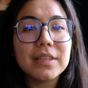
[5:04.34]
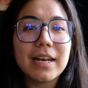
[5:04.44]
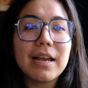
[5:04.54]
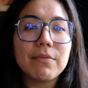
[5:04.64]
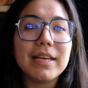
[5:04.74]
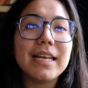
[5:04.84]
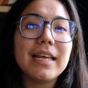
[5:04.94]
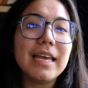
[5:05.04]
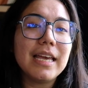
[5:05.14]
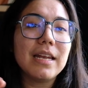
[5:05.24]
that I read
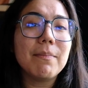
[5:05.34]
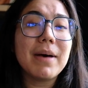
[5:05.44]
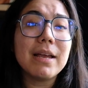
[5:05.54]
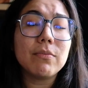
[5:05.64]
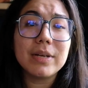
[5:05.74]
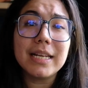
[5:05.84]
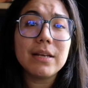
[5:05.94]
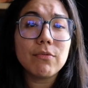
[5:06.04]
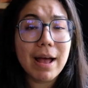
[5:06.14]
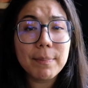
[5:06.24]
in my reading
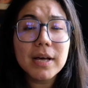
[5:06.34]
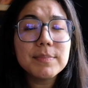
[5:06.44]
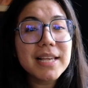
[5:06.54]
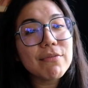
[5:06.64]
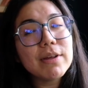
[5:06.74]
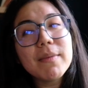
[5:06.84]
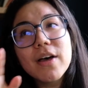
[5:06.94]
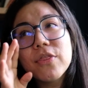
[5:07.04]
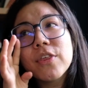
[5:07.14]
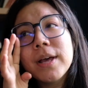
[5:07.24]
wrap-ups every
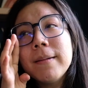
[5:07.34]
month.